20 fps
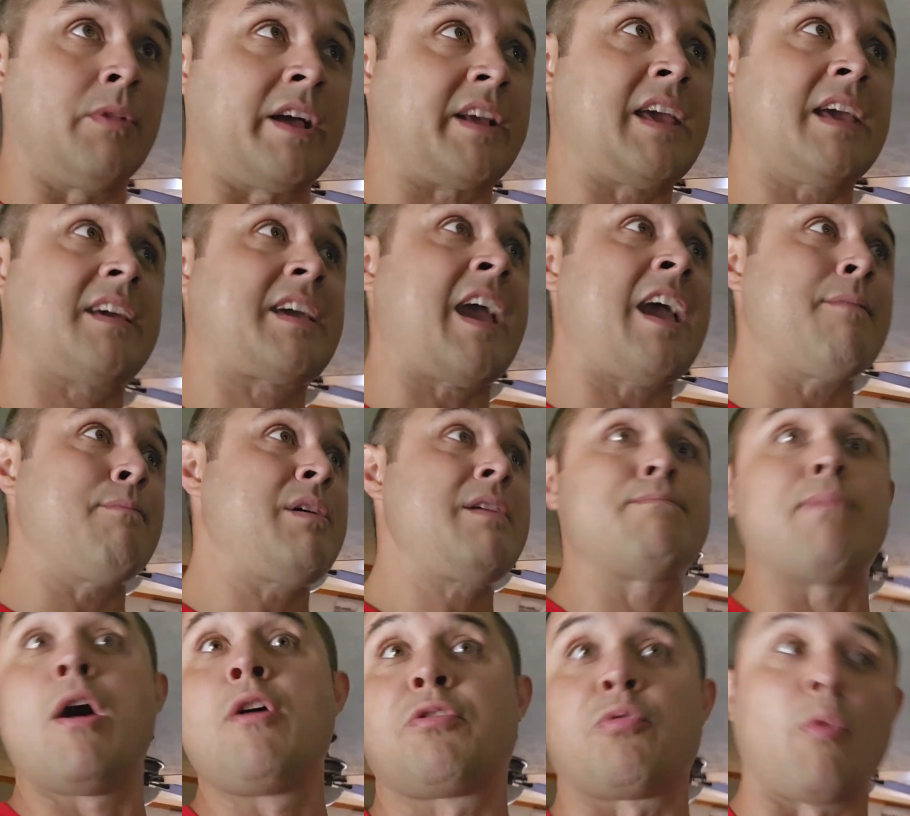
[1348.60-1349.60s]
Like, it can't be
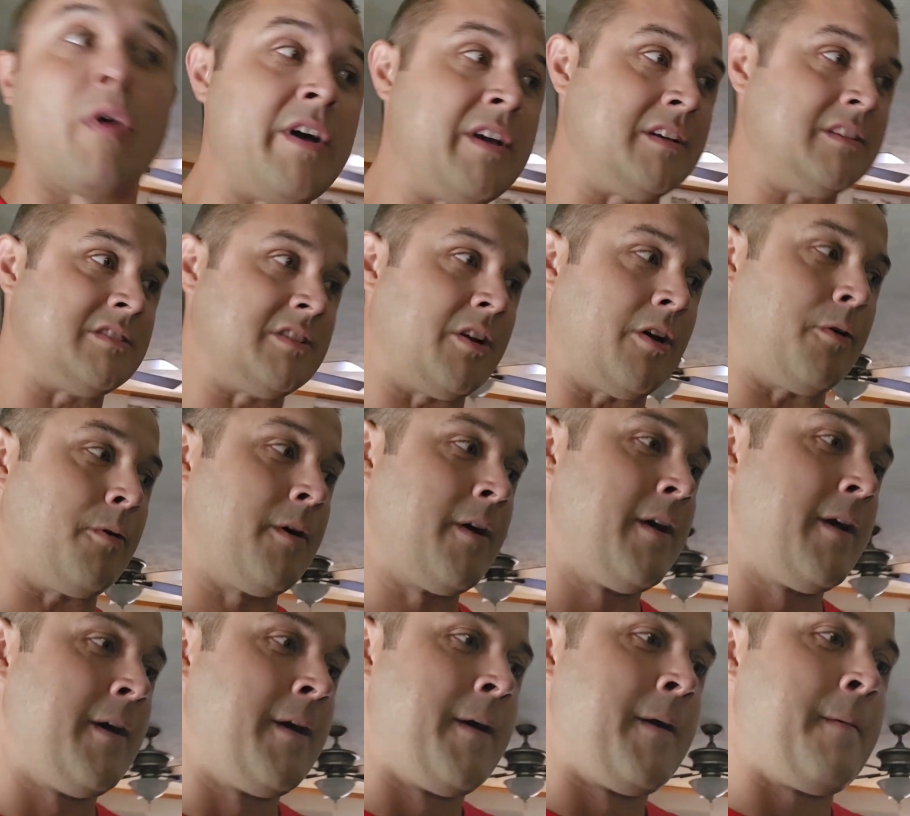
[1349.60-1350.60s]
both ways, you know.
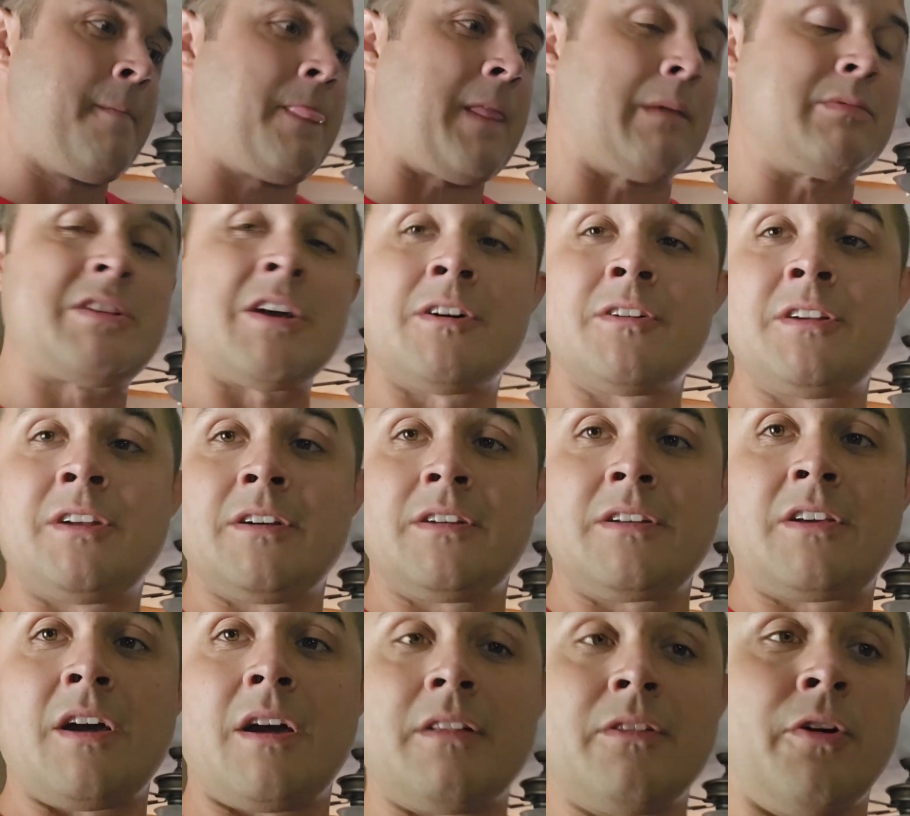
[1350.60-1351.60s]
I'm telling you,
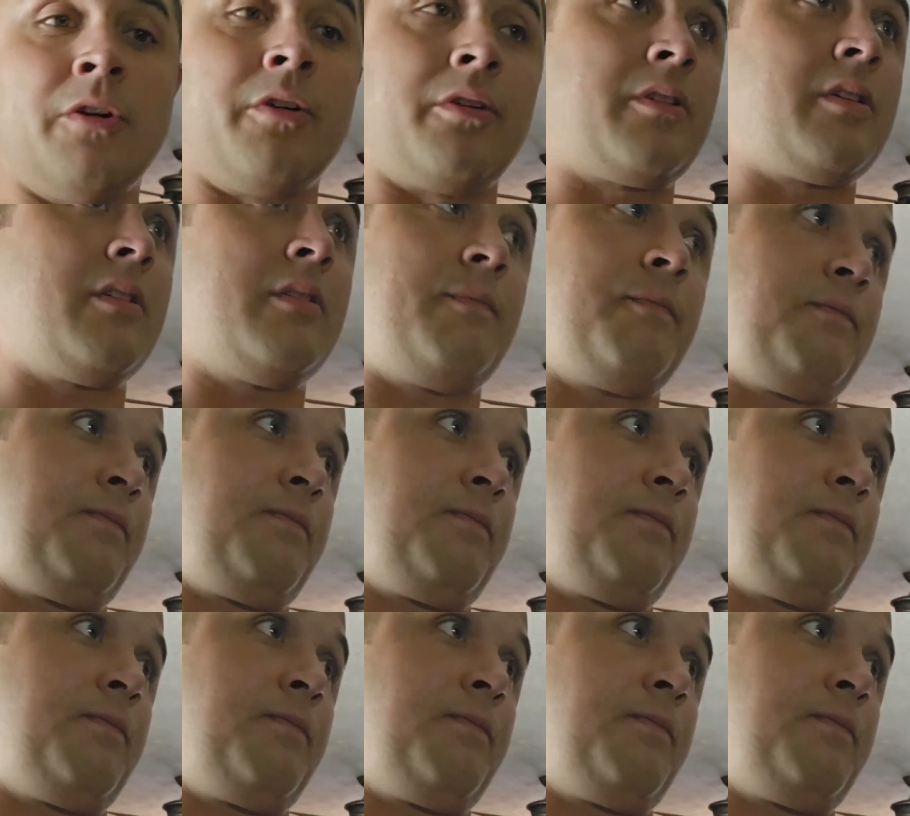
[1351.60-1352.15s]
look,